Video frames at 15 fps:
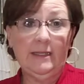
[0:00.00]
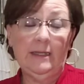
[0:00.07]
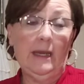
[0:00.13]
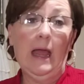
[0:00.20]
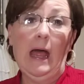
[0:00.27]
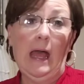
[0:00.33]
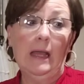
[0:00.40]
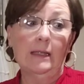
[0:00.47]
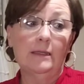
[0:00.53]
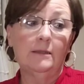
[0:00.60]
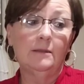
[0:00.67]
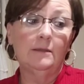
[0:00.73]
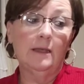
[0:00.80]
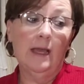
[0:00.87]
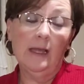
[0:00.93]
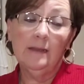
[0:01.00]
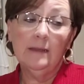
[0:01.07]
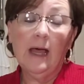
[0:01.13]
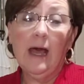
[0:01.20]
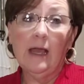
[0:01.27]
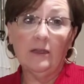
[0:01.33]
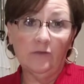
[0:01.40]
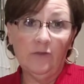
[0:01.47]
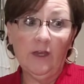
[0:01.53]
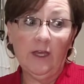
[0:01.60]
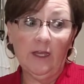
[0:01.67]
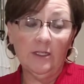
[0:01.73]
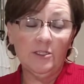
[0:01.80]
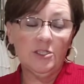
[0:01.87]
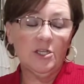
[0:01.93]
didn't like. I like
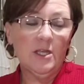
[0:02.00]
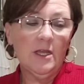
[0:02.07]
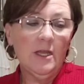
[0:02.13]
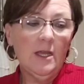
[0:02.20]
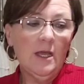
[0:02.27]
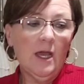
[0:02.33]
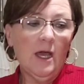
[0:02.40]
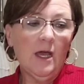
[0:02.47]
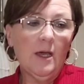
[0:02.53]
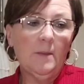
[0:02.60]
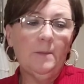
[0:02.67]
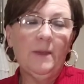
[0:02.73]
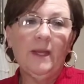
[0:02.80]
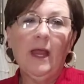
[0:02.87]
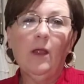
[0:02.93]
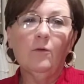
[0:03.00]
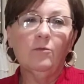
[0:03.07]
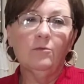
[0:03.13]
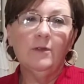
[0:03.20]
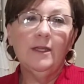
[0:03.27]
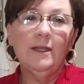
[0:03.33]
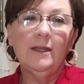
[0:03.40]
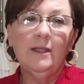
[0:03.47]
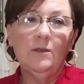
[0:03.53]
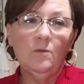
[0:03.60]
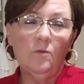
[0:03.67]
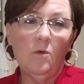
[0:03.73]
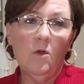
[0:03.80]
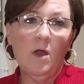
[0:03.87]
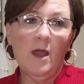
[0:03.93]
fudge, but I
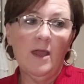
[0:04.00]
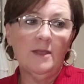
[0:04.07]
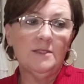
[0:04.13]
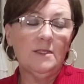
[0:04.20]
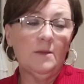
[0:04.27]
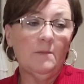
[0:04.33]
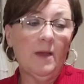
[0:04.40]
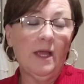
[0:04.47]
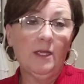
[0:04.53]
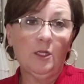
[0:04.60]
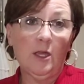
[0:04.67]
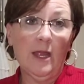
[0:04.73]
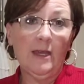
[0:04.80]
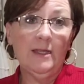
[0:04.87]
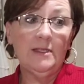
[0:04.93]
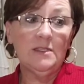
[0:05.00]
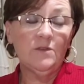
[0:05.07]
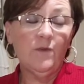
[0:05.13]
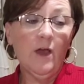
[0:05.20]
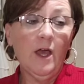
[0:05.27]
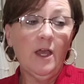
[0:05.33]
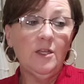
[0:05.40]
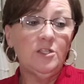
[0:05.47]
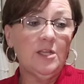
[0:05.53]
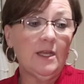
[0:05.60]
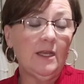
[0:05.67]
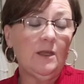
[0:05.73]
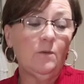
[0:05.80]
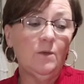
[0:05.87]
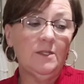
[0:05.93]
really want my granny's fudge,
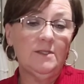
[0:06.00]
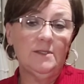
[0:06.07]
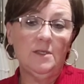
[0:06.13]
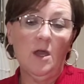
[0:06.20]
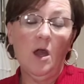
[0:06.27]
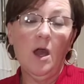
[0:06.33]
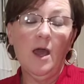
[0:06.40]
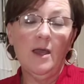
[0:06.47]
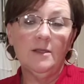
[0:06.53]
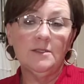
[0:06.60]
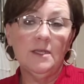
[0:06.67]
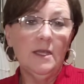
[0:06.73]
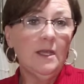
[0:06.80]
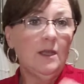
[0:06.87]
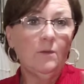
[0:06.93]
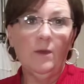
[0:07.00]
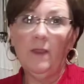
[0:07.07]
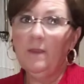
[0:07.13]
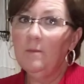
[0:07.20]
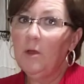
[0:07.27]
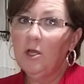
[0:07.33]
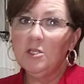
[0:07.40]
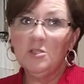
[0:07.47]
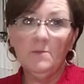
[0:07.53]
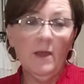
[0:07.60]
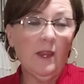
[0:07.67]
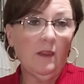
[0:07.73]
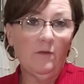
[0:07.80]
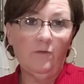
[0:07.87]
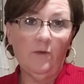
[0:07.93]
and it wasn't the
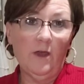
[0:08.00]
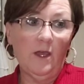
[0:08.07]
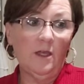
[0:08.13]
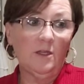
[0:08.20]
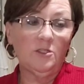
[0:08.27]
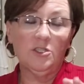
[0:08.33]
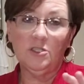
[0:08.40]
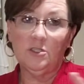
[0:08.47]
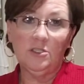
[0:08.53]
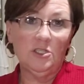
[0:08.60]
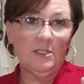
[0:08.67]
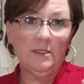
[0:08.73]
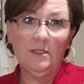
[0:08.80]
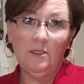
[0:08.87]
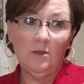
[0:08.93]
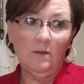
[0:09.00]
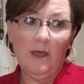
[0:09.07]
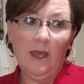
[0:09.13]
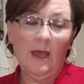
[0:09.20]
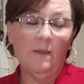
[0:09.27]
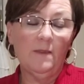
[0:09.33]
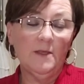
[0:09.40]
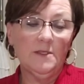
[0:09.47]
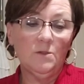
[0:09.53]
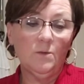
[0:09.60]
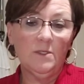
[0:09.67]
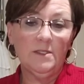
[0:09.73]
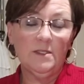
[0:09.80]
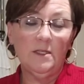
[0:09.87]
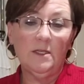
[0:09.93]
marshmallow fudge. She didn't do that. This
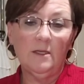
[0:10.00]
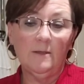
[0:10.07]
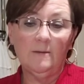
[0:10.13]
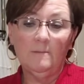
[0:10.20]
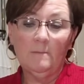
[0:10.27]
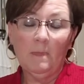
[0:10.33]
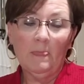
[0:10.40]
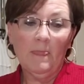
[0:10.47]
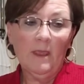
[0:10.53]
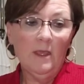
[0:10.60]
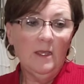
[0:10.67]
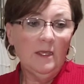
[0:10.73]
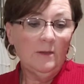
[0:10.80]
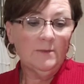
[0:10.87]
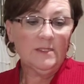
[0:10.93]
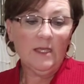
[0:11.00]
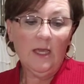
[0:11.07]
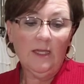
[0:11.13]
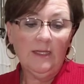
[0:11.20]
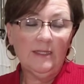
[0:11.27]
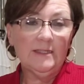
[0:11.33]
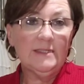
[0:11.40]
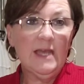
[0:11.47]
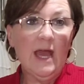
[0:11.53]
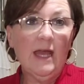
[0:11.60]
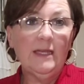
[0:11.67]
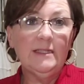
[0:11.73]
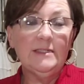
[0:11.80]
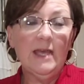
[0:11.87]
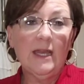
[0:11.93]
was it was cut in
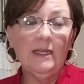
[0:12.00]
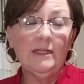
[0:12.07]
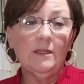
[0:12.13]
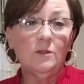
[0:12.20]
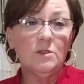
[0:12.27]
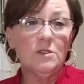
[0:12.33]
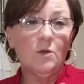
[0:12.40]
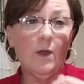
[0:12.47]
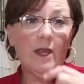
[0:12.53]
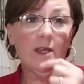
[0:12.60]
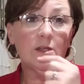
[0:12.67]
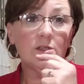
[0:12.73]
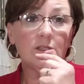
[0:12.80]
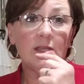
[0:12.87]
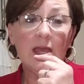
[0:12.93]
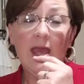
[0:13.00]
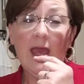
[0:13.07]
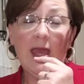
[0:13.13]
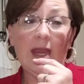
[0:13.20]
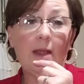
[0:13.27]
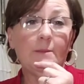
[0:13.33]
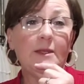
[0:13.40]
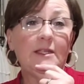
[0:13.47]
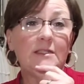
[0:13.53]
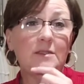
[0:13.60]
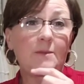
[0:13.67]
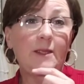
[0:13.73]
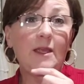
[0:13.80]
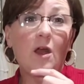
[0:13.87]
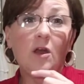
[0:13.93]
tiny, tiny little squares. And I mean,
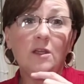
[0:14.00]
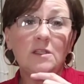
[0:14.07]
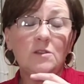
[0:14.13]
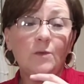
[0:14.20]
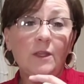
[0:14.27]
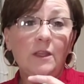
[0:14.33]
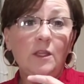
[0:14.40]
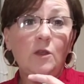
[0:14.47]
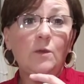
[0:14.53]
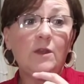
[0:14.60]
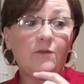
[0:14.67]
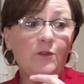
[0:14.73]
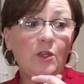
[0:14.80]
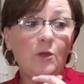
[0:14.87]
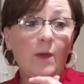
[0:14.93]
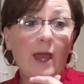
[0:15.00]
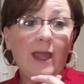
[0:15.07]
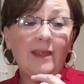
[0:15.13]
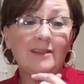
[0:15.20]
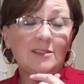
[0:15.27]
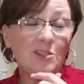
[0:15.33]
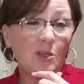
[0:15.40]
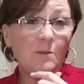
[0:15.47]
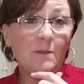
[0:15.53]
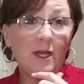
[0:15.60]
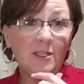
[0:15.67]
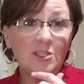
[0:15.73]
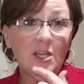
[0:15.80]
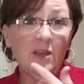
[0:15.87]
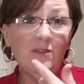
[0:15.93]
to be honest with you, if you ate too
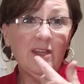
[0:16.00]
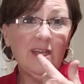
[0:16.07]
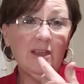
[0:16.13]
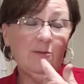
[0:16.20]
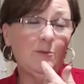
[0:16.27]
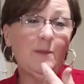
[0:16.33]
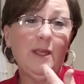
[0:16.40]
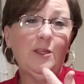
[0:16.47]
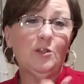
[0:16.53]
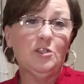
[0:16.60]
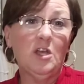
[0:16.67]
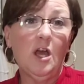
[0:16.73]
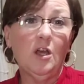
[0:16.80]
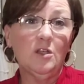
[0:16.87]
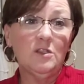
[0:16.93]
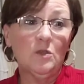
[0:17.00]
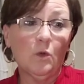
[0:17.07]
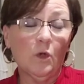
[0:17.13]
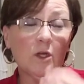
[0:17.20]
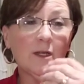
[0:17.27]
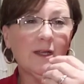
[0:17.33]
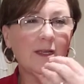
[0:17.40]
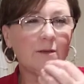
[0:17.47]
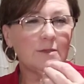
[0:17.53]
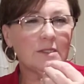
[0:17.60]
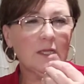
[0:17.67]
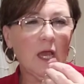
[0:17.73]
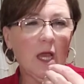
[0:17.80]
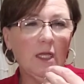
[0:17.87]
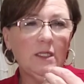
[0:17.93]
much of it, it would make your tongue sore. It was
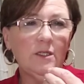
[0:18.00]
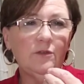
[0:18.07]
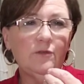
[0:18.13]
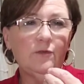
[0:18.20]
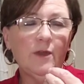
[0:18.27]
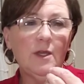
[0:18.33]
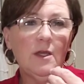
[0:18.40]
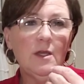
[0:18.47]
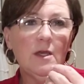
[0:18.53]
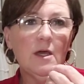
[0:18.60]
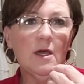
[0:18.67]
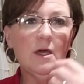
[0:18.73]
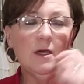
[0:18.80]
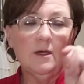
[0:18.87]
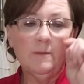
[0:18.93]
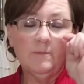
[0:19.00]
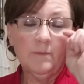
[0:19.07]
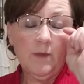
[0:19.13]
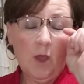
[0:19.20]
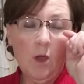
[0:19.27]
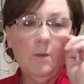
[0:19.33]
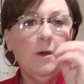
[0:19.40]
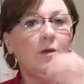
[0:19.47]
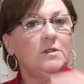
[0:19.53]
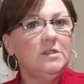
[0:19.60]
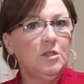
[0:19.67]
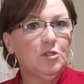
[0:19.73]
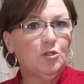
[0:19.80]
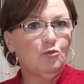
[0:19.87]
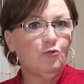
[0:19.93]
kind of
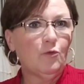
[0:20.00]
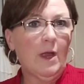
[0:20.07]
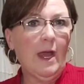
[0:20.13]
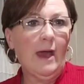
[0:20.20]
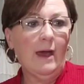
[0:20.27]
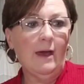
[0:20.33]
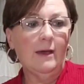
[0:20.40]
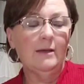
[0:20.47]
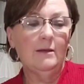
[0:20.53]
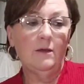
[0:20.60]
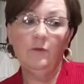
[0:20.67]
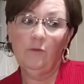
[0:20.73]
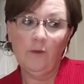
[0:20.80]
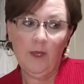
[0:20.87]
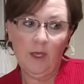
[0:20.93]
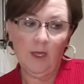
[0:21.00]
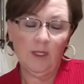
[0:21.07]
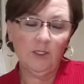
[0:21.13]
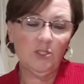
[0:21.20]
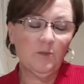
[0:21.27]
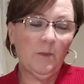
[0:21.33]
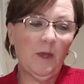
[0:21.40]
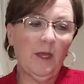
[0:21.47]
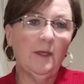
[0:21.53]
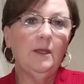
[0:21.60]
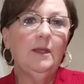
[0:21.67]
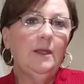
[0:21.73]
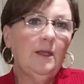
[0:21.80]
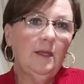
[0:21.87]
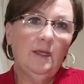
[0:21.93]
almost a dry fudge, but
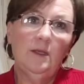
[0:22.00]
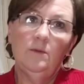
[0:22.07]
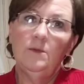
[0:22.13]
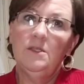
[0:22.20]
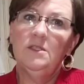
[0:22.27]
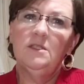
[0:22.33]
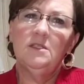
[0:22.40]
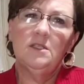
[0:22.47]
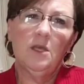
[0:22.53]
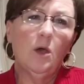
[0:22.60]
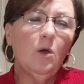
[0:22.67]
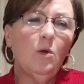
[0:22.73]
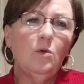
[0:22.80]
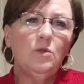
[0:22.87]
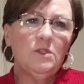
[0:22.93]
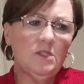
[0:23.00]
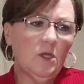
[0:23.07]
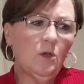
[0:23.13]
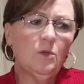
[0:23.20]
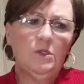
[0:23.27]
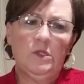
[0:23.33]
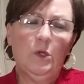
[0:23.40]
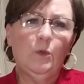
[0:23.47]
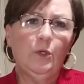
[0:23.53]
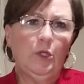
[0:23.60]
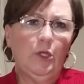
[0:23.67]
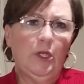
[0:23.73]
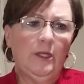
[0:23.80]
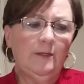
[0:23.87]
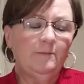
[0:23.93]
it was so, so, so
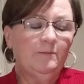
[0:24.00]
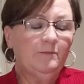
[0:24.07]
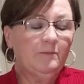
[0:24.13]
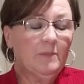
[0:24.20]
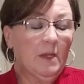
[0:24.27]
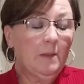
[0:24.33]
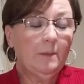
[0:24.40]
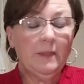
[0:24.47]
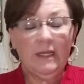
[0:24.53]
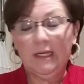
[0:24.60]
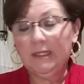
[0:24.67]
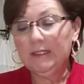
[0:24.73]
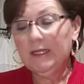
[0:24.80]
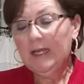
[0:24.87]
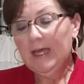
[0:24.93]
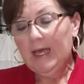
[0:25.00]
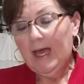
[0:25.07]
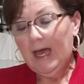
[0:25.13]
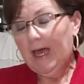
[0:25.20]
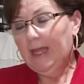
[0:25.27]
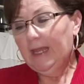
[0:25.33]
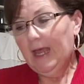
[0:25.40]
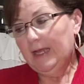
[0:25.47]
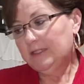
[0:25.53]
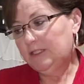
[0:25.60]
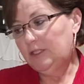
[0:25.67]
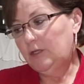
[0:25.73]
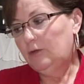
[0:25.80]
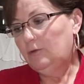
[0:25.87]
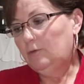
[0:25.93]
good. But I like
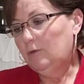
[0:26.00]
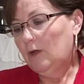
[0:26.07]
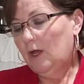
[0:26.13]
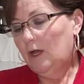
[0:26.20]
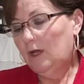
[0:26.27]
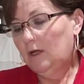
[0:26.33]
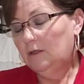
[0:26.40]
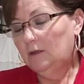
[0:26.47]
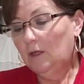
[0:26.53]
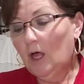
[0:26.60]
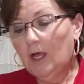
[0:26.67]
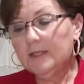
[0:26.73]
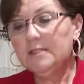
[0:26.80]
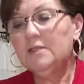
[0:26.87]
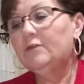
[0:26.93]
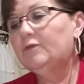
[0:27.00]
to do lots